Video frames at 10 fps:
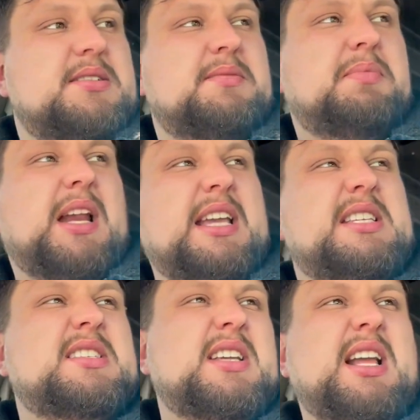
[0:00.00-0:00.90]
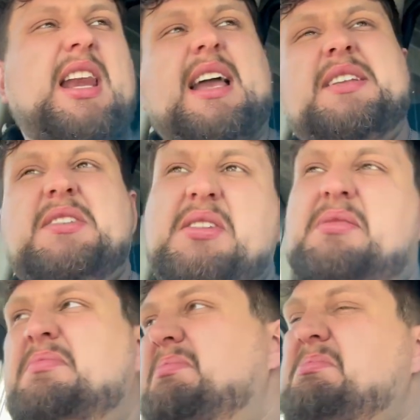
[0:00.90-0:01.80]
place to collect
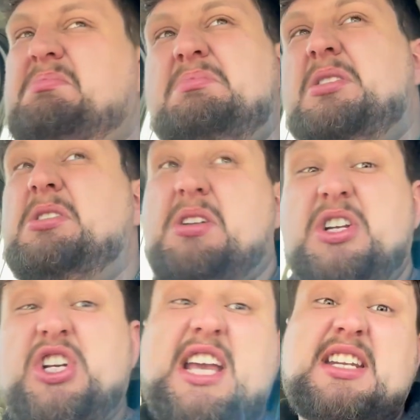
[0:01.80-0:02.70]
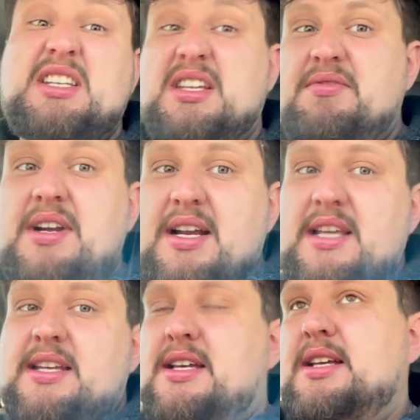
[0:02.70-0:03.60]
shit, really.
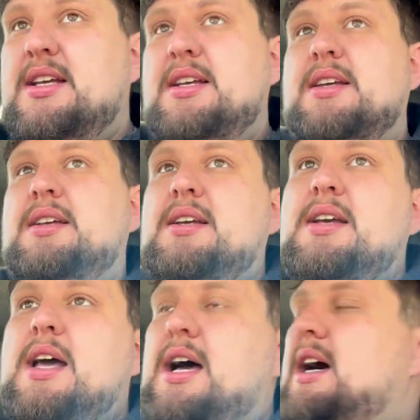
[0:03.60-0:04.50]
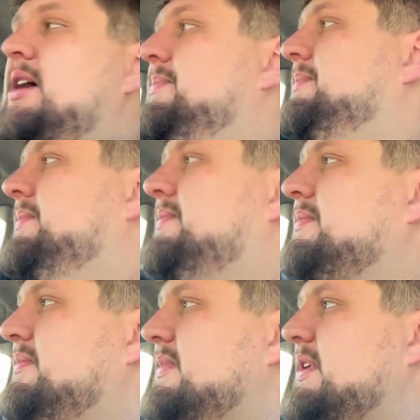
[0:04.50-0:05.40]

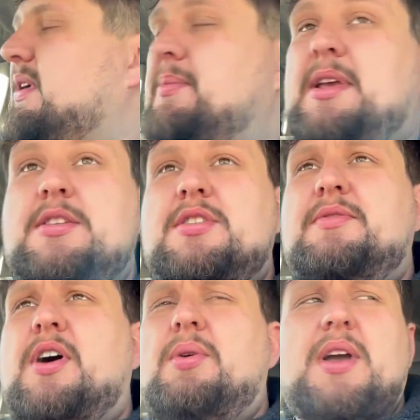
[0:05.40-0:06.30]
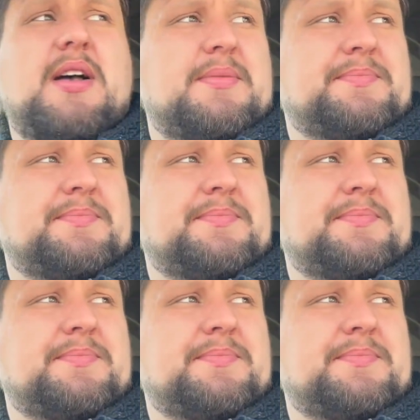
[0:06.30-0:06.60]
Without being too vulgar.